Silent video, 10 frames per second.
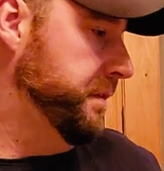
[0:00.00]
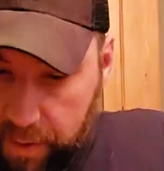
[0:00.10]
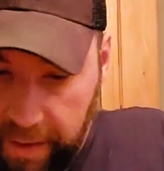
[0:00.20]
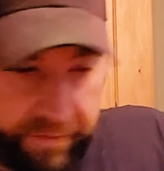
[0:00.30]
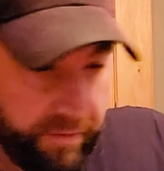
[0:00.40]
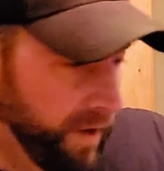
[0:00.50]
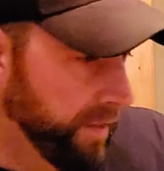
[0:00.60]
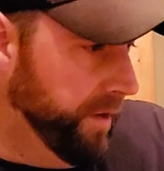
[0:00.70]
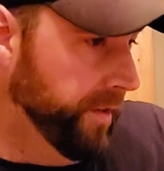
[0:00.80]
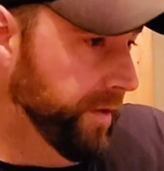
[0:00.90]
Okay, so now
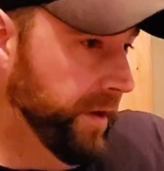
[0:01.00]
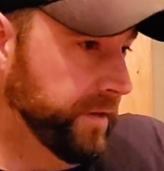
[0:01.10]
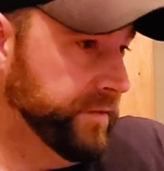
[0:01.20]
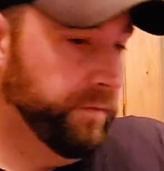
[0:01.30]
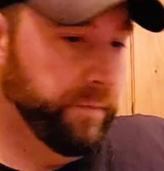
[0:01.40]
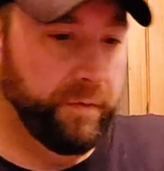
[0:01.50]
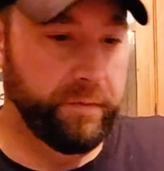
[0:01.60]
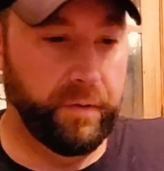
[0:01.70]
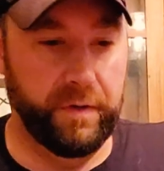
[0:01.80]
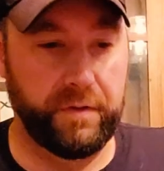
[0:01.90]
that all the nocks are
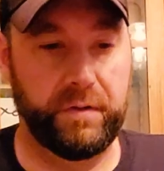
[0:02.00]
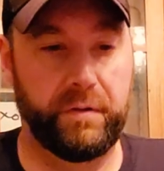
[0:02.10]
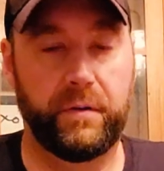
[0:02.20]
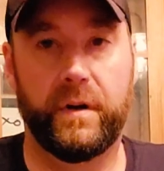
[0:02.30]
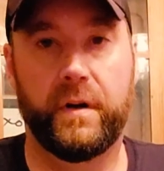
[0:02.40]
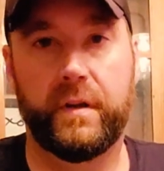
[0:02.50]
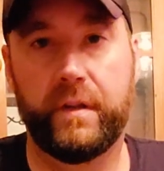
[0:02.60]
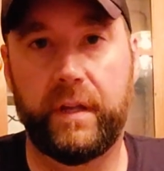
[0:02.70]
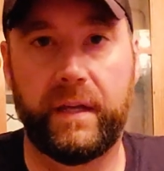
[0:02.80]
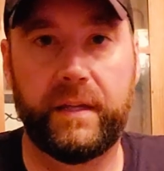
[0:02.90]
removed, we're going to score
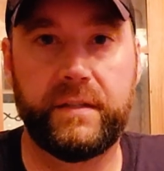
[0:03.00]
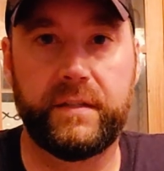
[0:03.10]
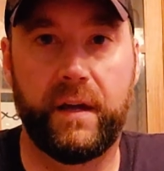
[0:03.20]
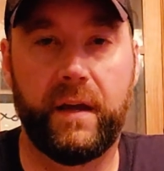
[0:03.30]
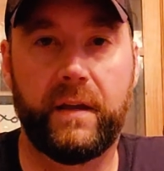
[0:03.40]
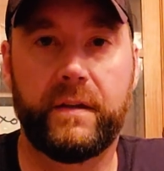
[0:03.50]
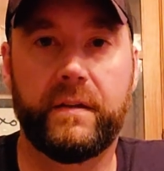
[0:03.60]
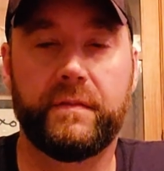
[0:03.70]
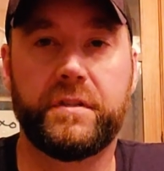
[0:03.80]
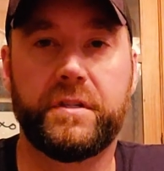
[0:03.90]
the inside
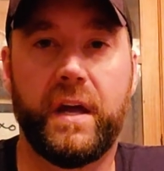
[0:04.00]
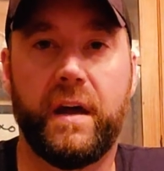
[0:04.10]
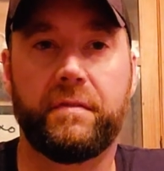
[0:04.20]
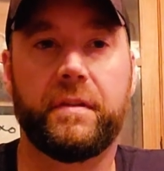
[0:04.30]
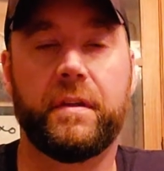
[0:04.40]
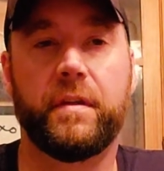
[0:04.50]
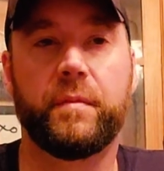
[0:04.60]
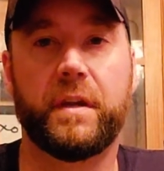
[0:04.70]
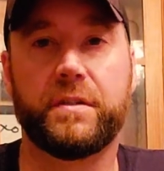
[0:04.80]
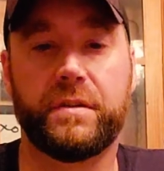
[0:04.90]
of the shaft and
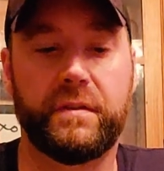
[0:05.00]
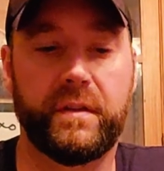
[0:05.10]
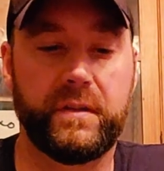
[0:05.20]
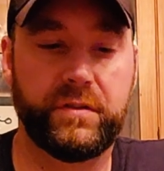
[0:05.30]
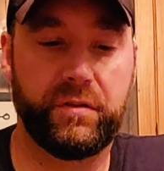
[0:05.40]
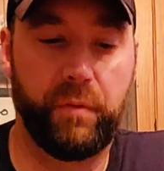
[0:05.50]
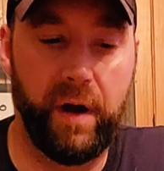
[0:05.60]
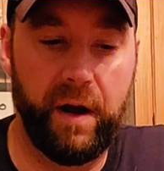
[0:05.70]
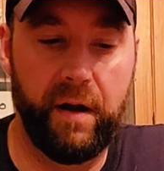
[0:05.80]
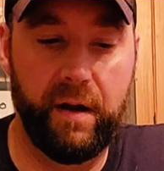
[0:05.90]
make sure that it's
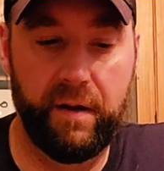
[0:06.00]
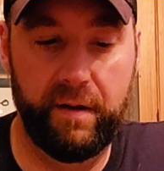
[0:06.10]
square.